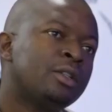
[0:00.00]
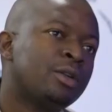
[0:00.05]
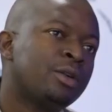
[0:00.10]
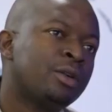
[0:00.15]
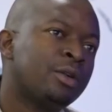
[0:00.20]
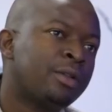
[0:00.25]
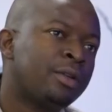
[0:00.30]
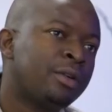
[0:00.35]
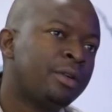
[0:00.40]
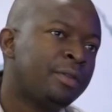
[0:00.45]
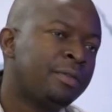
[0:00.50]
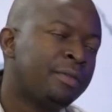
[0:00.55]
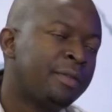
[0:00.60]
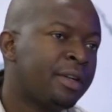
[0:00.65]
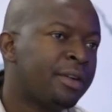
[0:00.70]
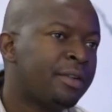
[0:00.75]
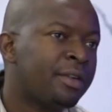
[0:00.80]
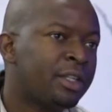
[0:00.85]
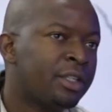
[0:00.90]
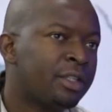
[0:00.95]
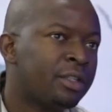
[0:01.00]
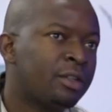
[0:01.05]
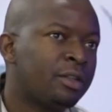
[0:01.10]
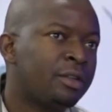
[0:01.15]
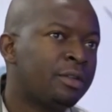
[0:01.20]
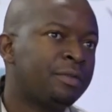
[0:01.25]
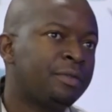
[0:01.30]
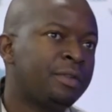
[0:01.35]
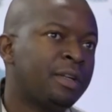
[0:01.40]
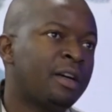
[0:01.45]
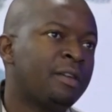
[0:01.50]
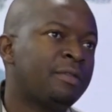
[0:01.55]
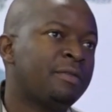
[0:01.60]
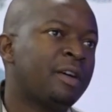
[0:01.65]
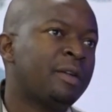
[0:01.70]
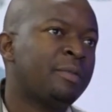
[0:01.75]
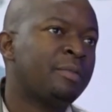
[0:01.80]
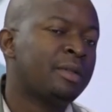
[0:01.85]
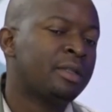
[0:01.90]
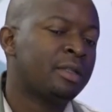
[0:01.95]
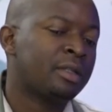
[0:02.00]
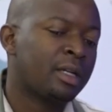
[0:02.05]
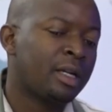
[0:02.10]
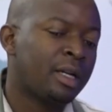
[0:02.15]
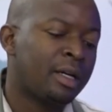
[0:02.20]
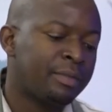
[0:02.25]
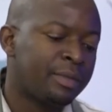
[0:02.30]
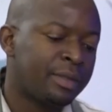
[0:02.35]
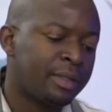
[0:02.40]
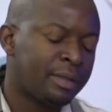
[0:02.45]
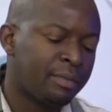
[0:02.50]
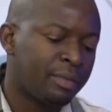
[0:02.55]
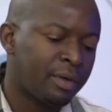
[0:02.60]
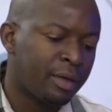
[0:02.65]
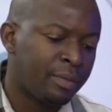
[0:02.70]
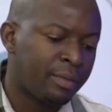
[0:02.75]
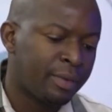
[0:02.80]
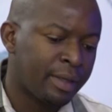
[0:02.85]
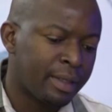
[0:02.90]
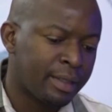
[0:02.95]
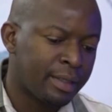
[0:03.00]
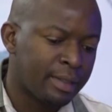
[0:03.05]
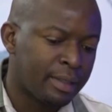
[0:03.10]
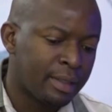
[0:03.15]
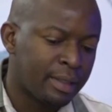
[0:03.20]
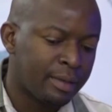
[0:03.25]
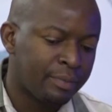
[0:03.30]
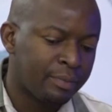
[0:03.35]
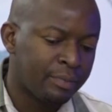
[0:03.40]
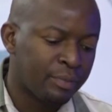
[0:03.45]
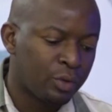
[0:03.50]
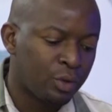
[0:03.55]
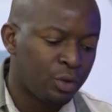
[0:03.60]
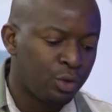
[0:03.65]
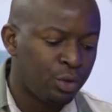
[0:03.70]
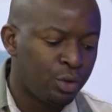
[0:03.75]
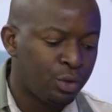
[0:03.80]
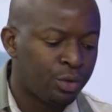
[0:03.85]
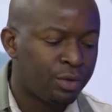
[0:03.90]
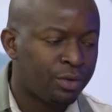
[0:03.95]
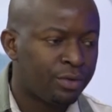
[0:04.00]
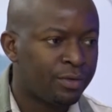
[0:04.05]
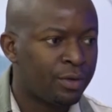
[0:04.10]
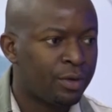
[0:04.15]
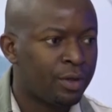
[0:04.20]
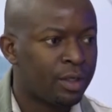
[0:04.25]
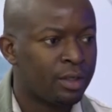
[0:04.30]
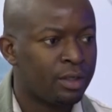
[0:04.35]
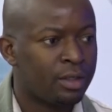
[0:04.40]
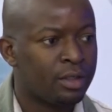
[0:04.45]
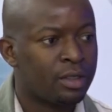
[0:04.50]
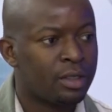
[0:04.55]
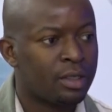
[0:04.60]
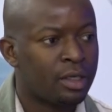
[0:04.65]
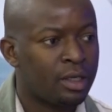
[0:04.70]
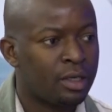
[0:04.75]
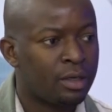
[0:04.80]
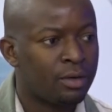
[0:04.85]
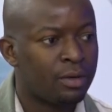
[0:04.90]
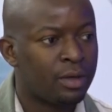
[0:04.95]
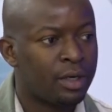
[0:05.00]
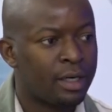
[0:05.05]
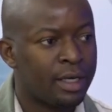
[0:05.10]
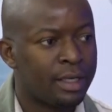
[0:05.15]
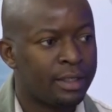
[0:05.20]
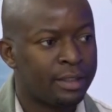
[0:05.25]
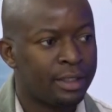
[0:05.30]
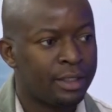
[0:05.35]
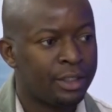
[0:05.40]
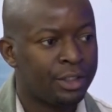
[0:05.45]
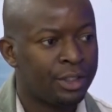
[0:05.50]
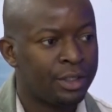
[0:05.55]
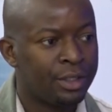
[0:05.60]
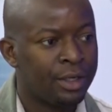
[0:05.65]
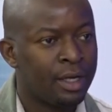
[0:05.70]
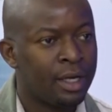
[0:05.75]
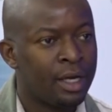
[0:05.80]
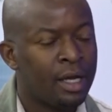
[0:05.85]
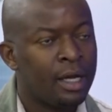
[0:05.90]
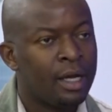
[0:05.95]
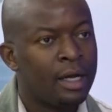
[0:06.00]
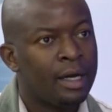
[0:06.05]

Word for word: All right. The Federation of Young Farmers Clubs Zimbabwe is a youth focused uh, organization